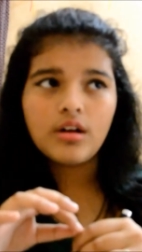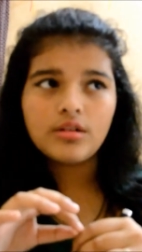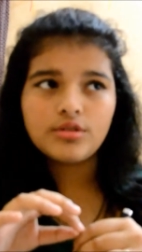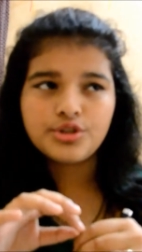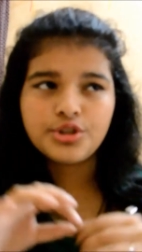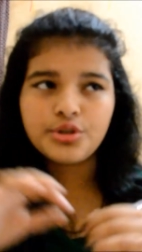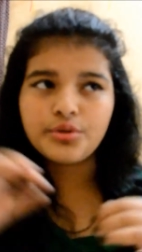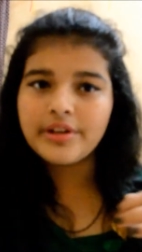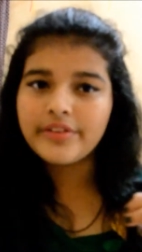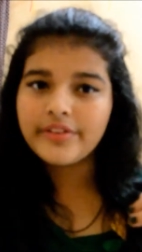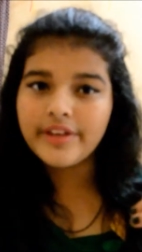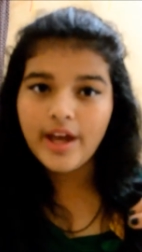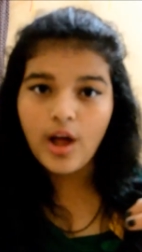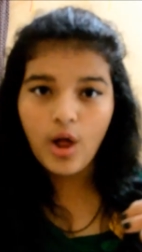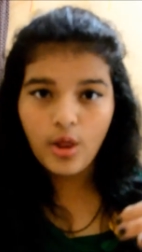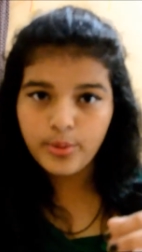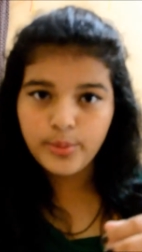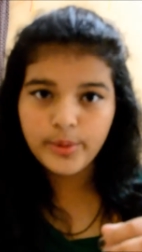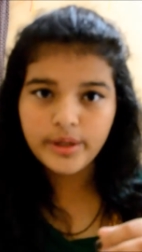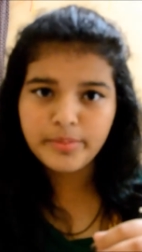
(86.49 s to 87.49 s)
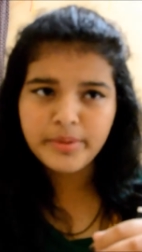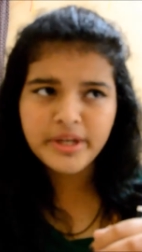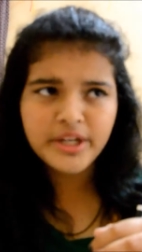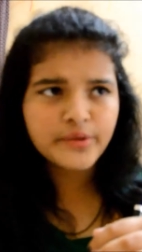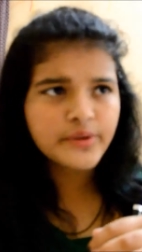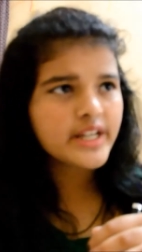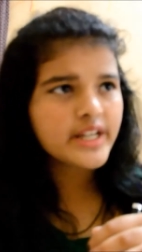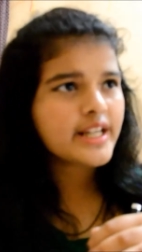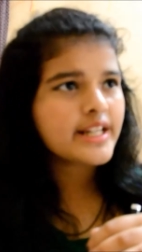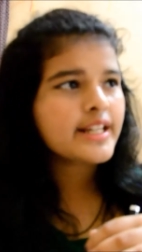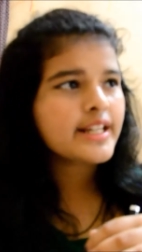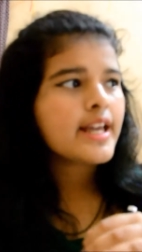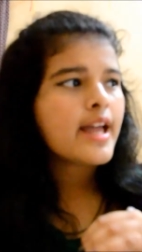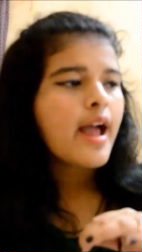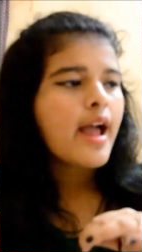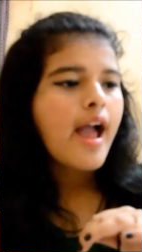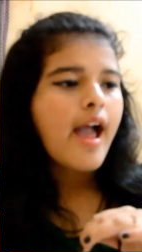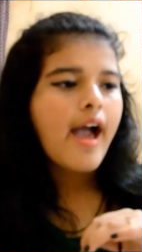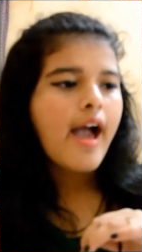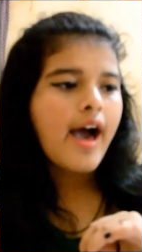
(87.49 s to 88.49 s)
during the health week period,
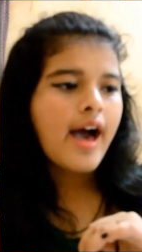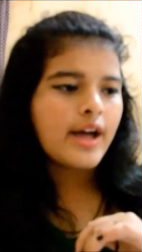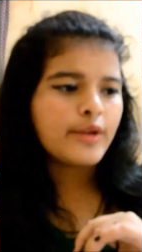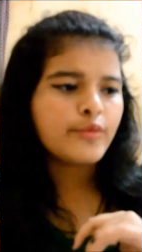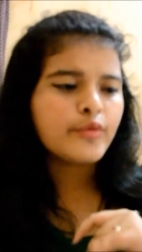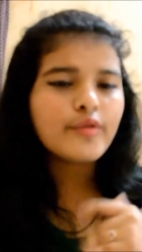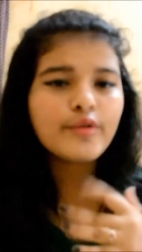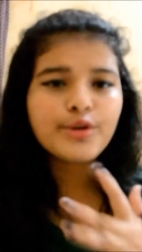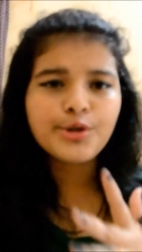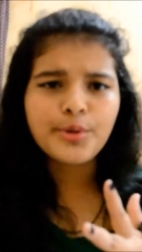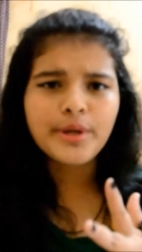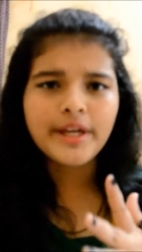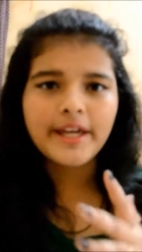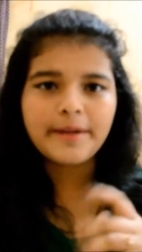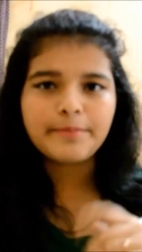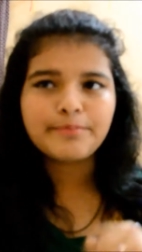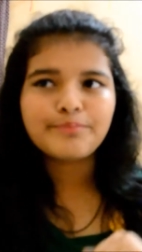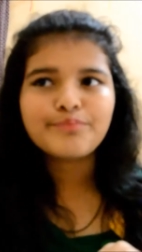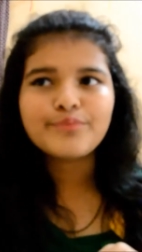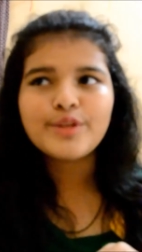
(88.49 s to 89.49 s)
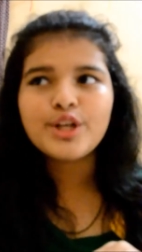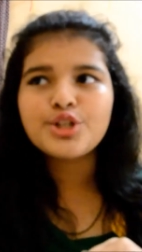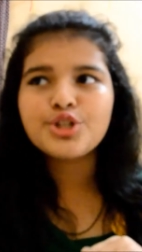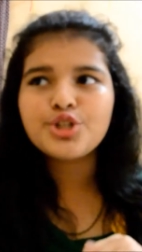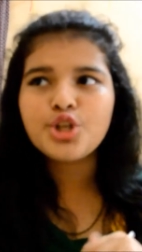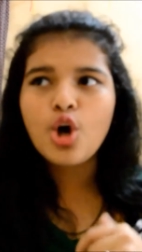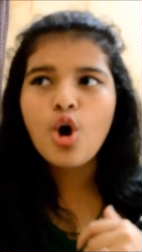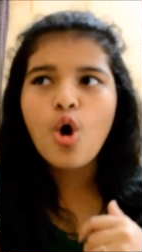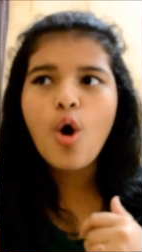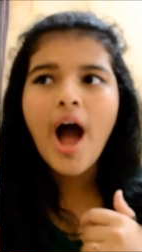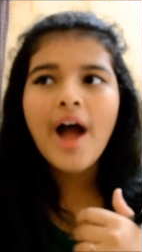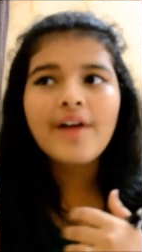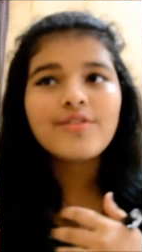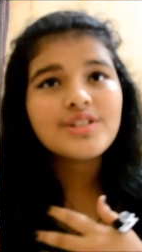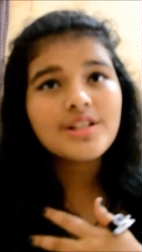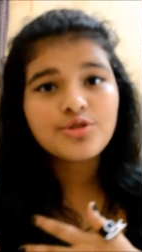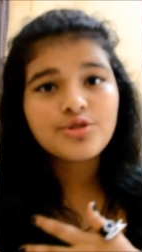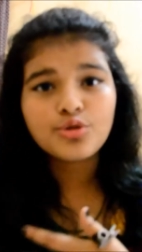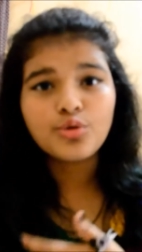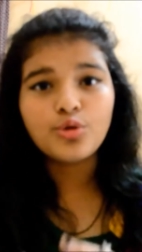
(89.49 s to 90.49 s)
and we were doing it. So I was
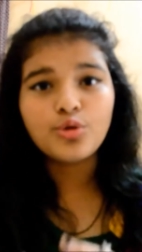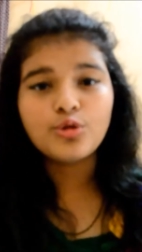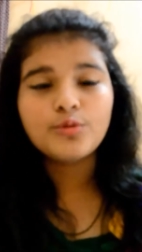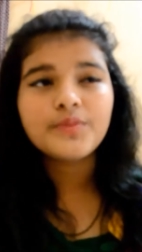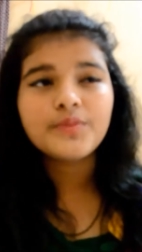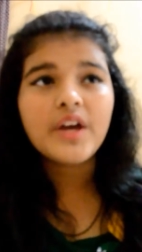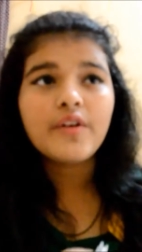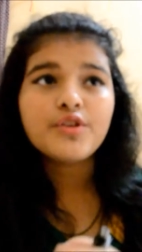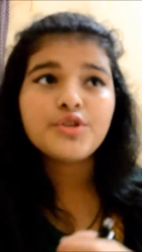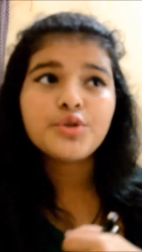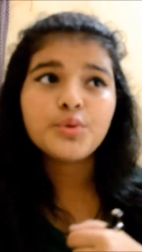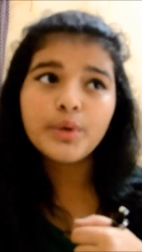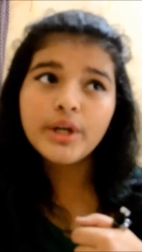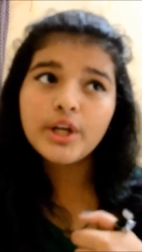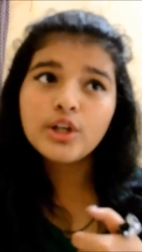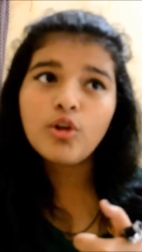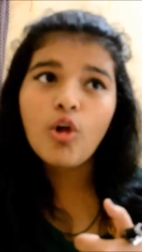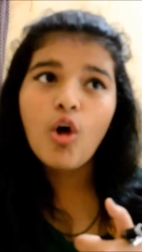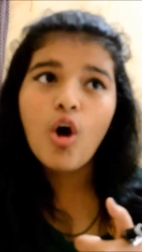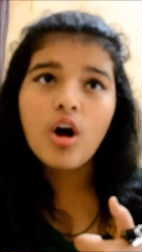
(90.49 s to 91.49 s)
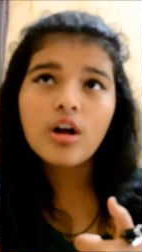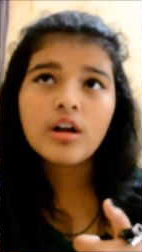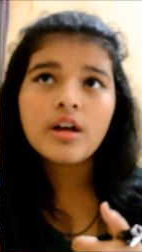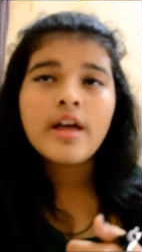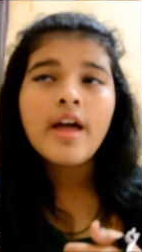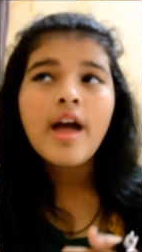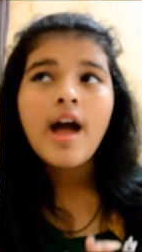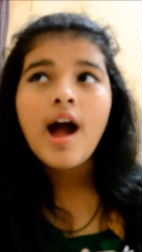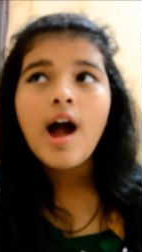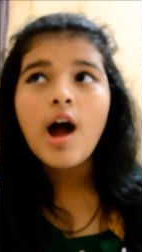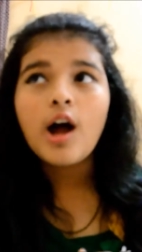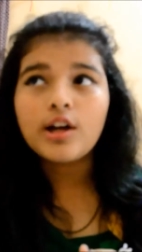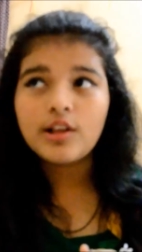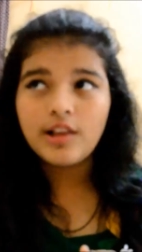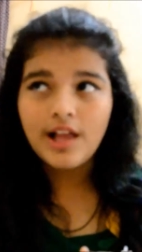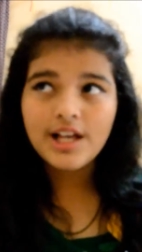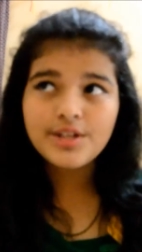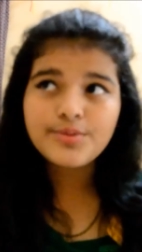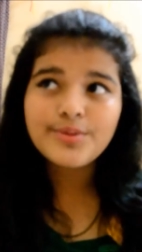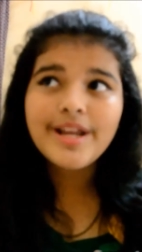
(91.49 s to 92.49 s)
at school, it was three o'clock, our
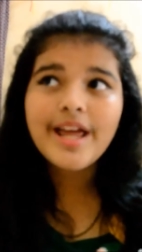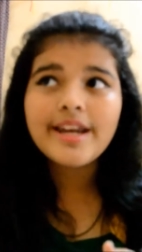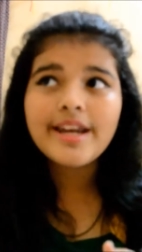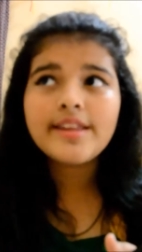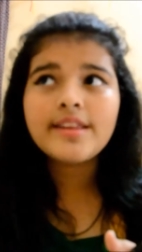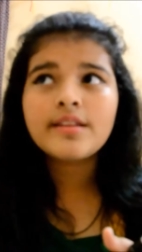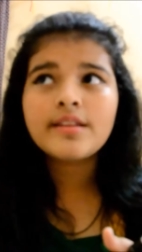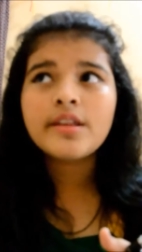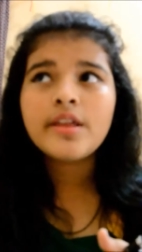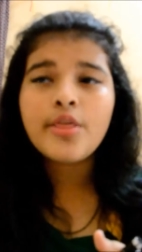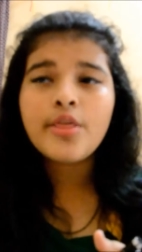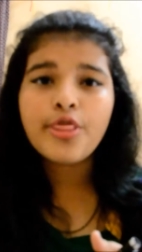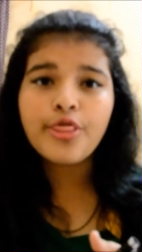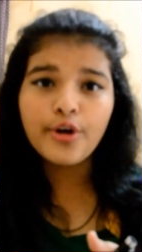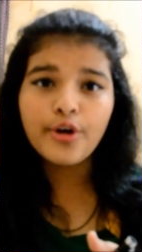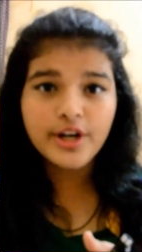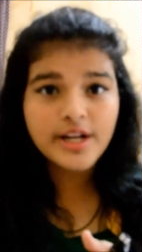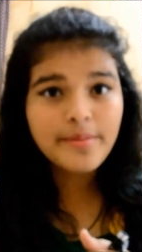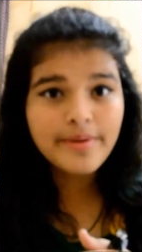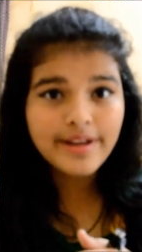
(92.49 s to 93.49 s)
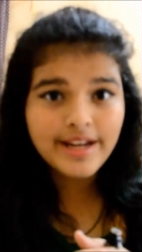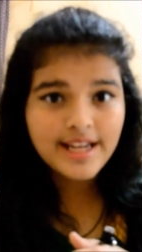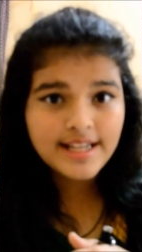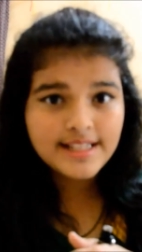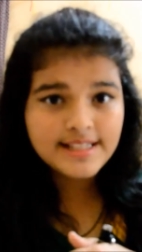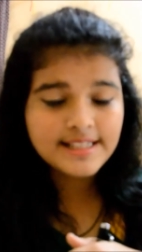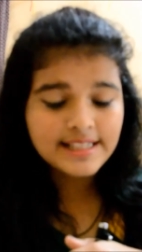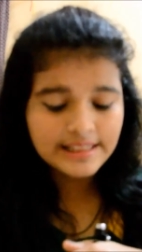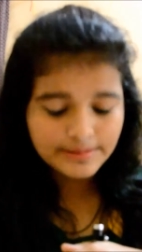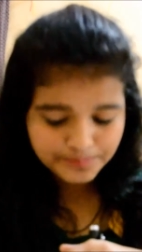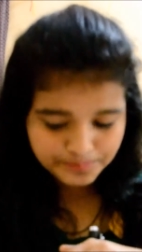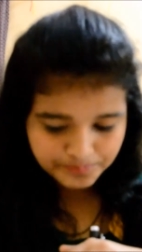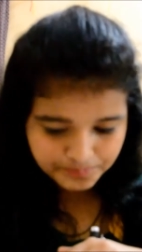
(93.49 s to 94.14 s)
class would end in thirty minutes.